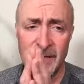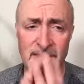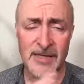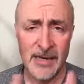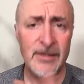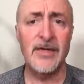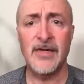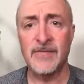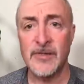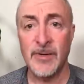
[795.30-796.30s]
so how did I
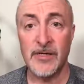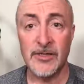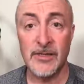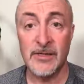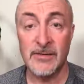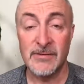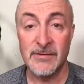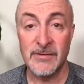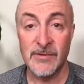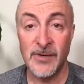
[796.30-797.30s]
give this past year?
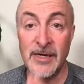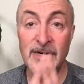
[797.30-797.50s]
Where